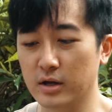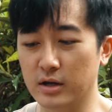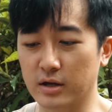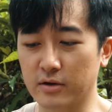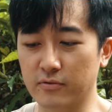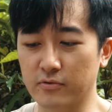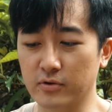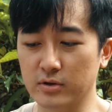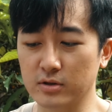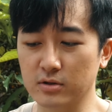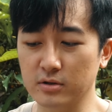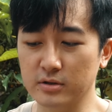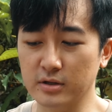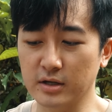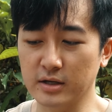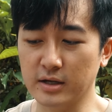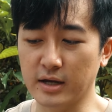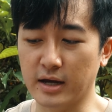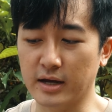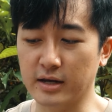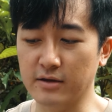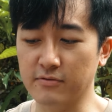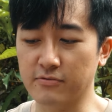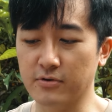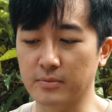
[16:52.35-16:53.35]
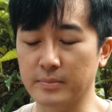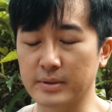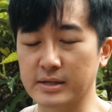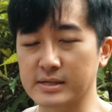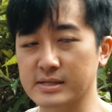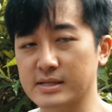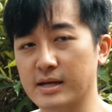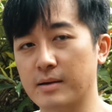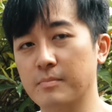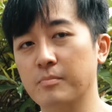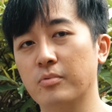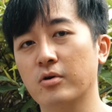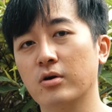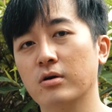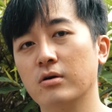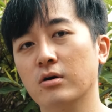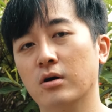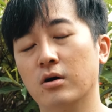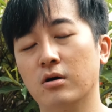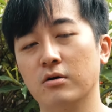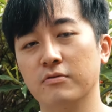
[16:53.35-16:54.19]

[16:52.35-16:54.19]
If you're looking at it from a standpoint